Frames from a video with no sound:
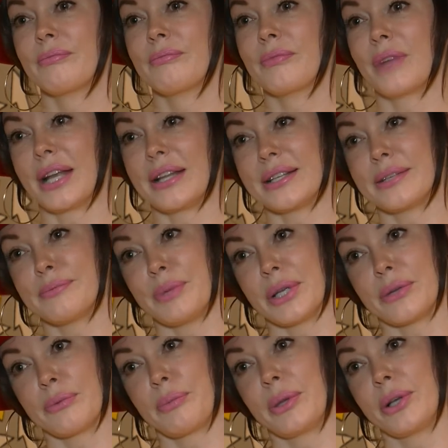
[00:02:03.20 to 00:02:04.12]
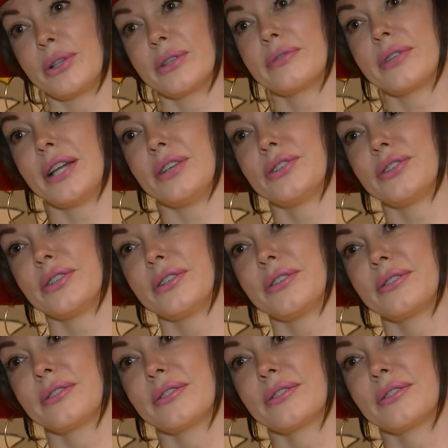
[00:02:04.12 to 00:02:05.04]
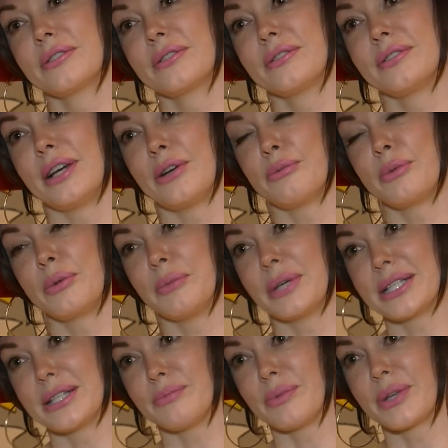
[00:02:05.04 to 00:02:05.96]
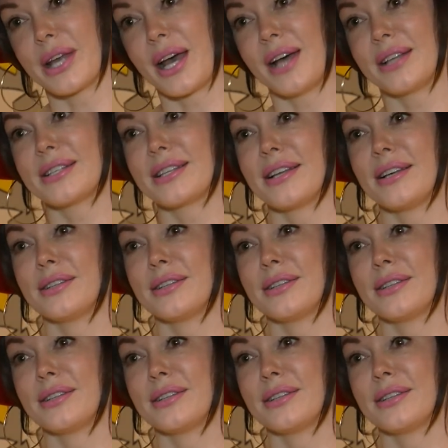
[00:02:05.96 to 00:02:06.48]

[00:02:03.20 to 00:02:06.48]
and the build of tension, that would be my tip of the hat to that.